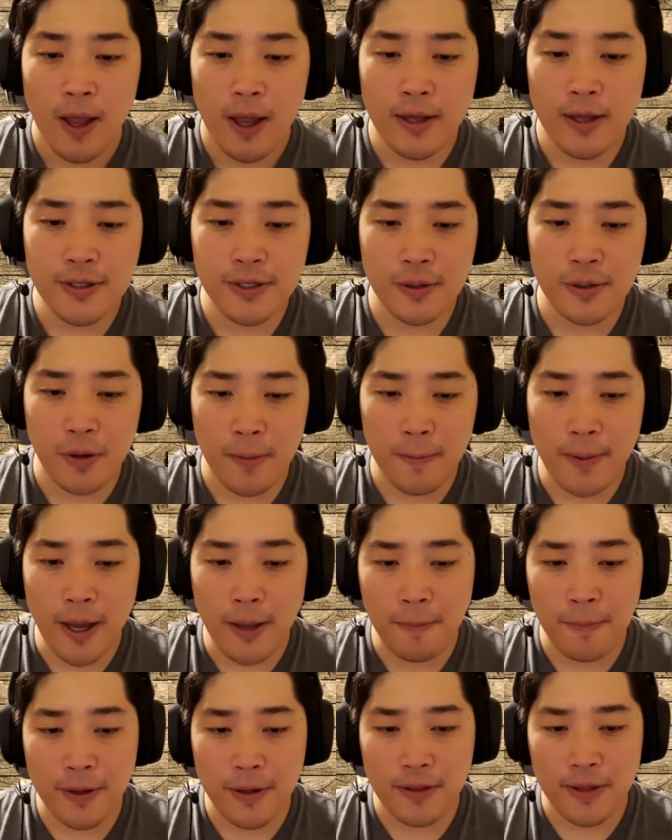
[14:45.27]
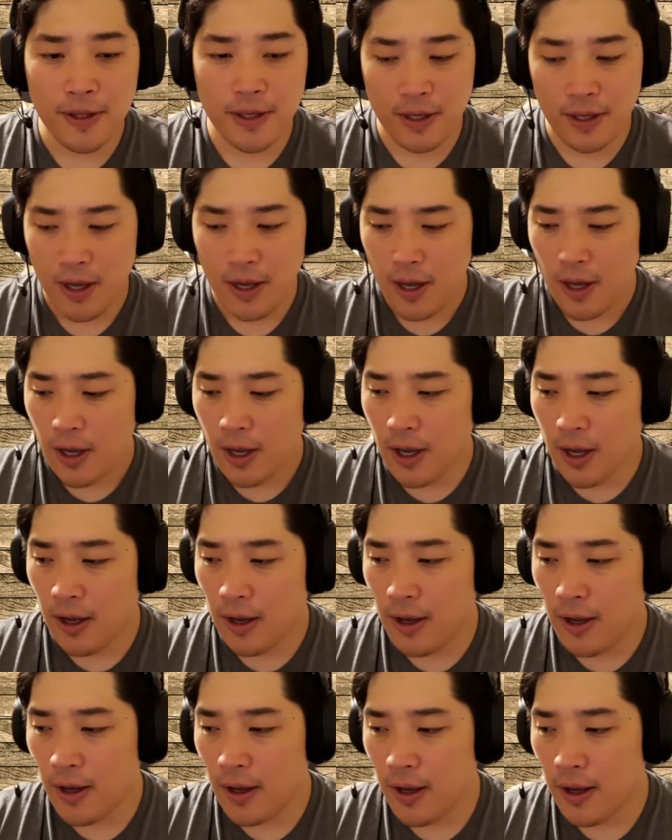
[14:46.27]
And so it might be the,
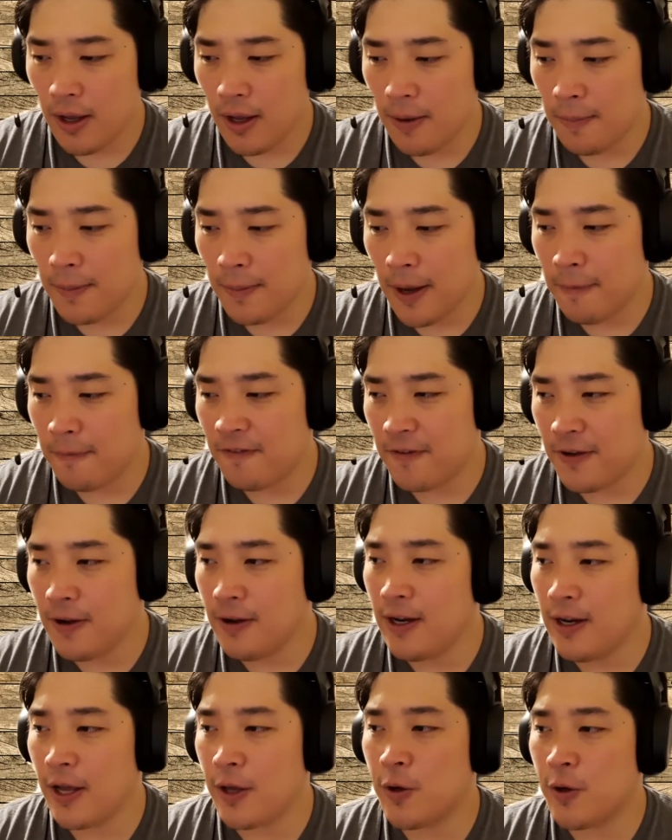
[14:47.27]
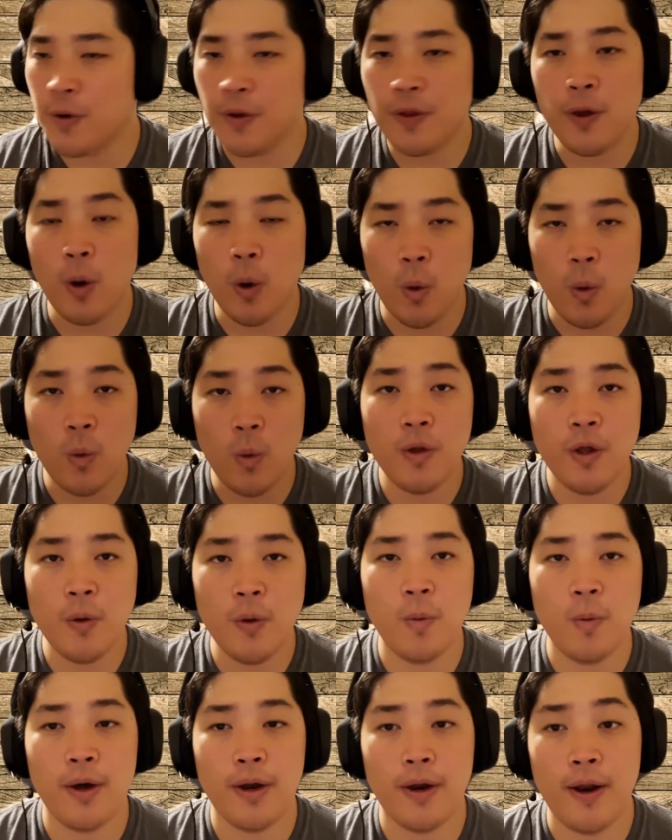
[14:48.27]
uh, it might feel like you're the only
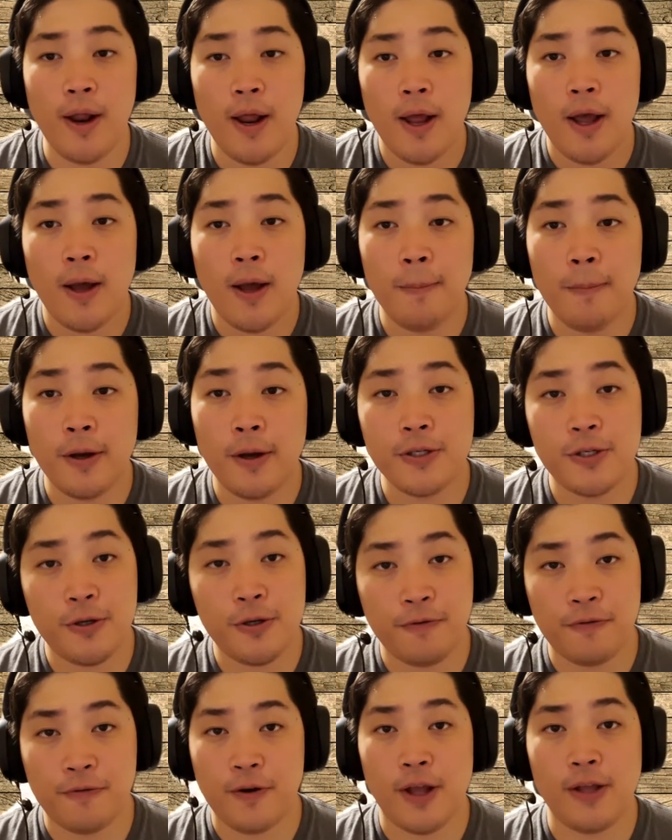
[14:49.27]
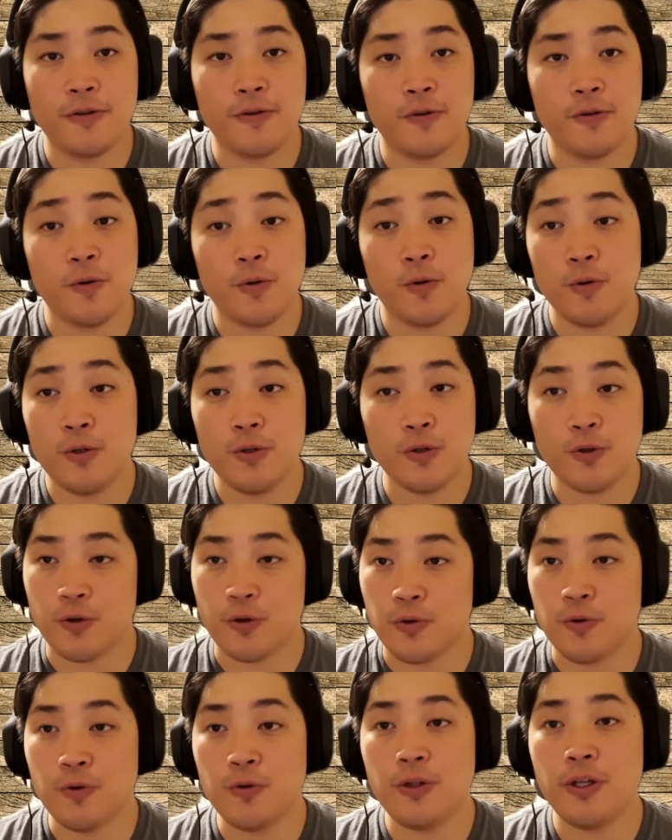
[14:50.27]
one amongst your friends who's
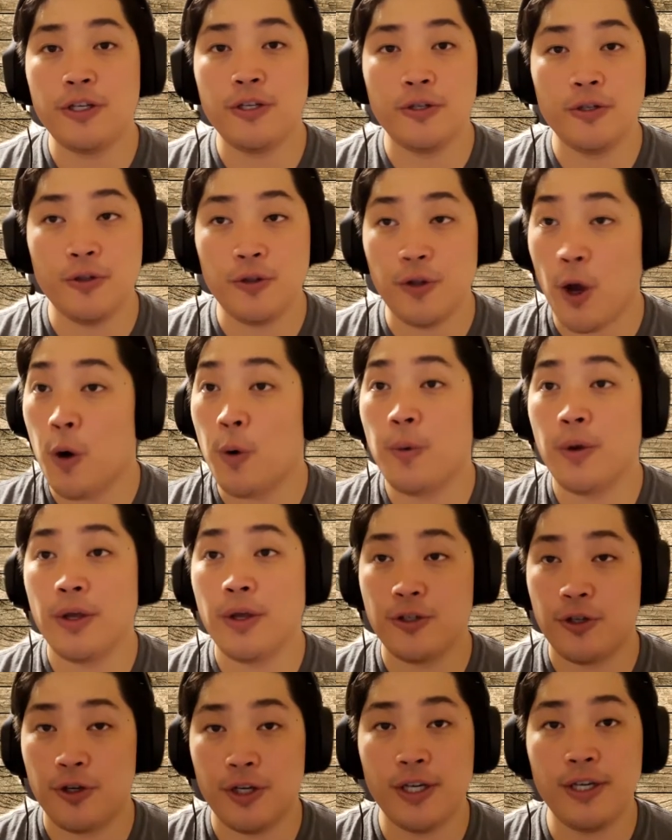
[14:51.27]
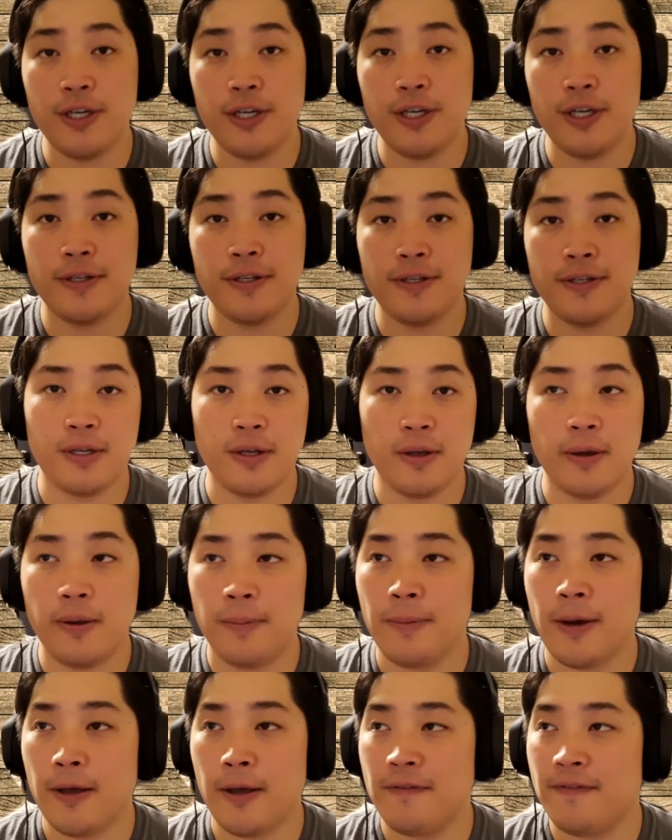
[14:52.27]
truly knowing Jesus.
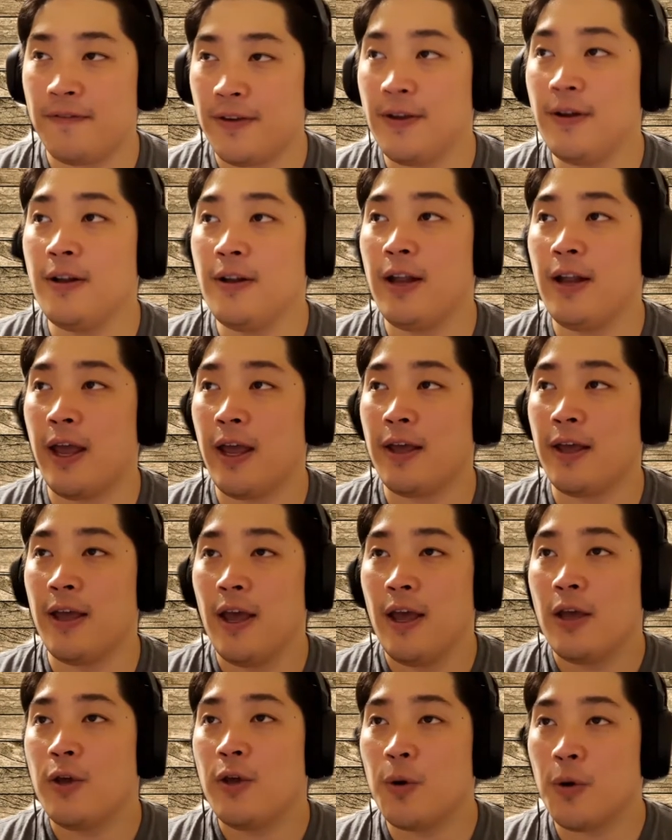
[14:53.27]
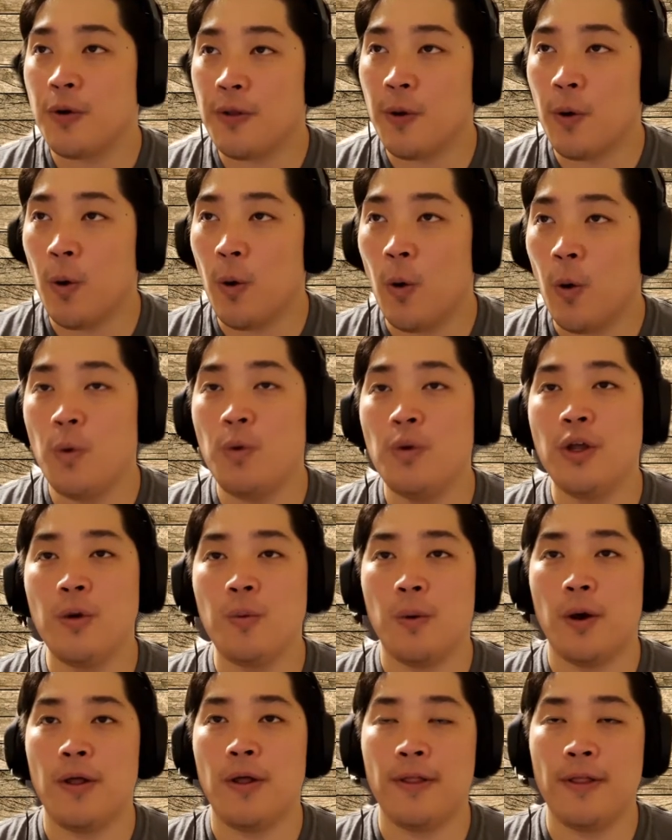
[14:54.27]
It might feel like you're the only
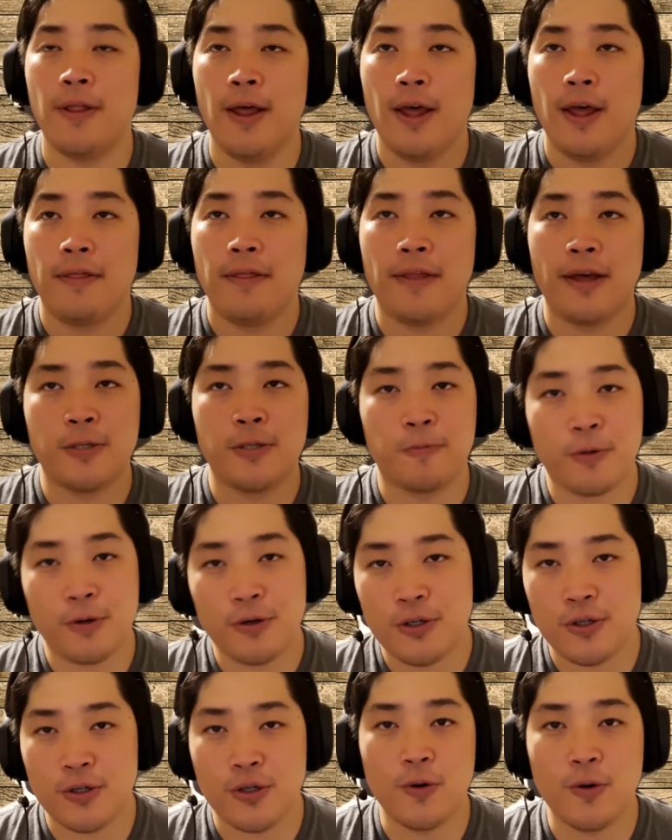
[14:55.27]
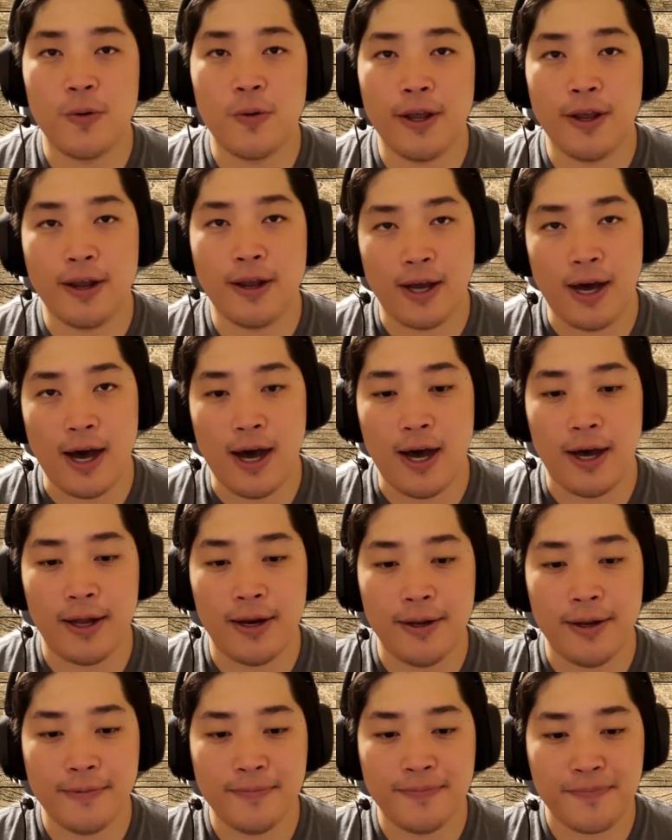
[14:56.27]
one that's pursuing
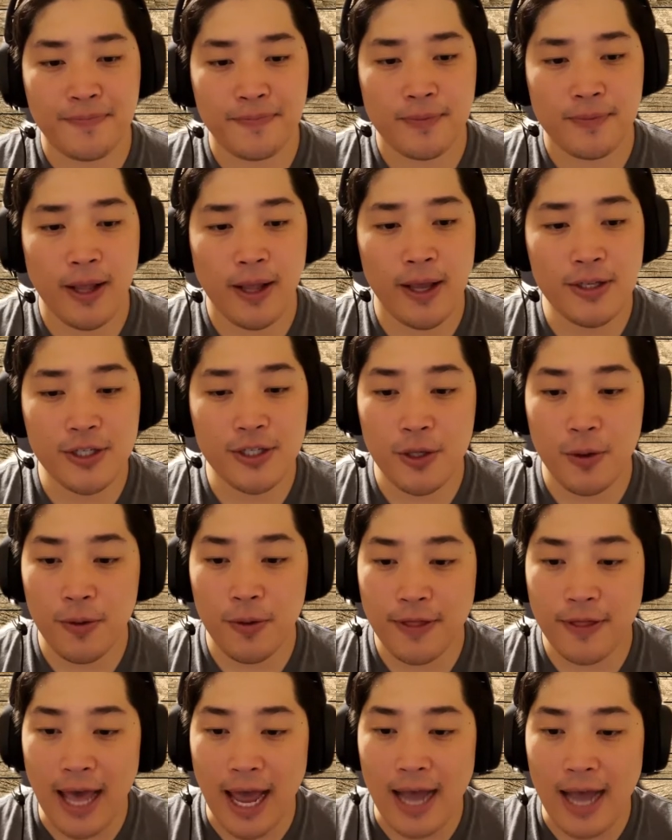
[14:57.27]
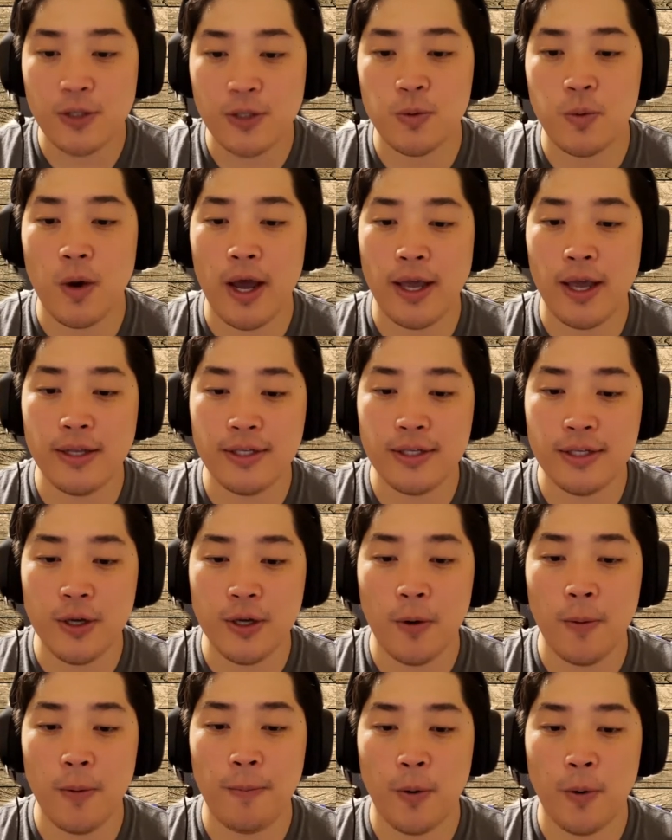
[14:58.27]
God. And so that's why it's
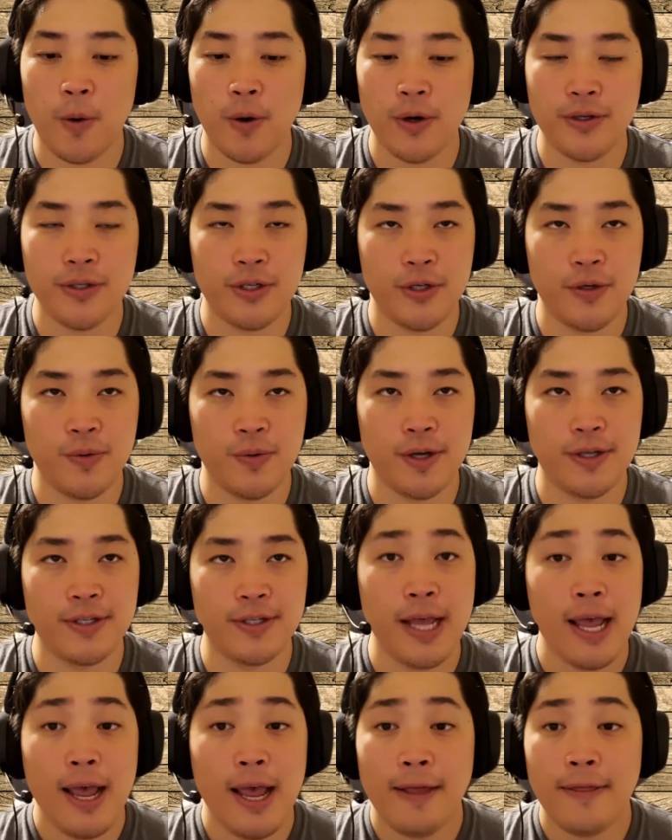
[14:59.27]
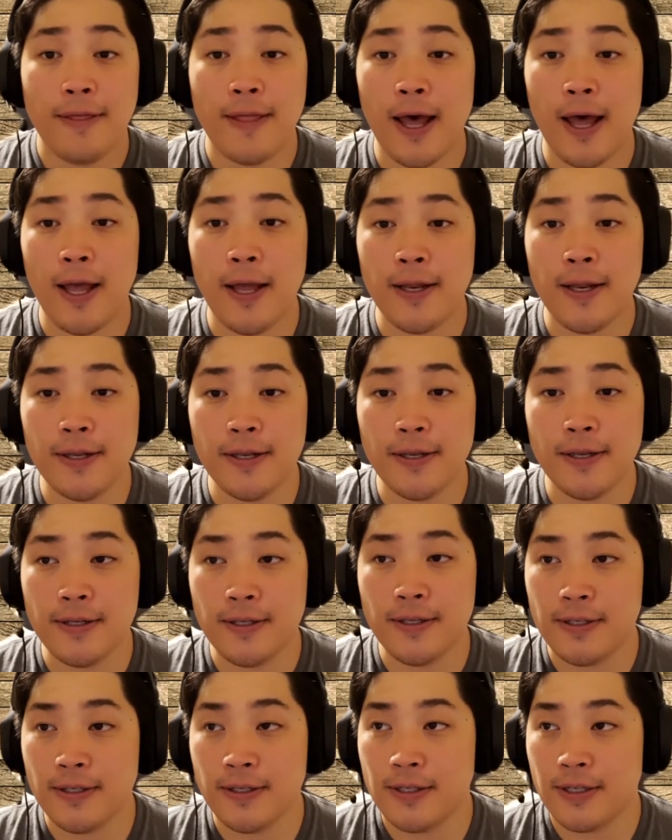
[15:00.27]
so important to us that
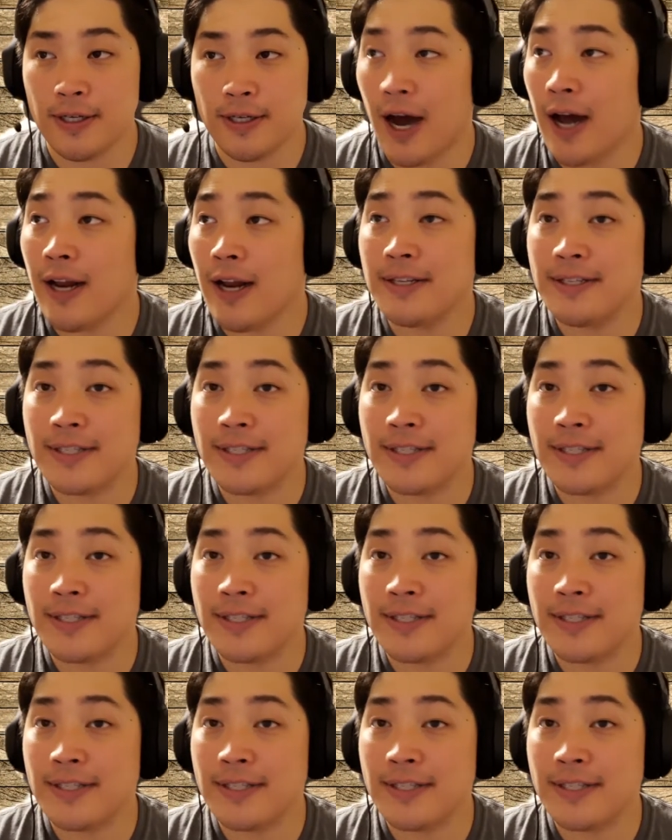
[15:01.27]
God has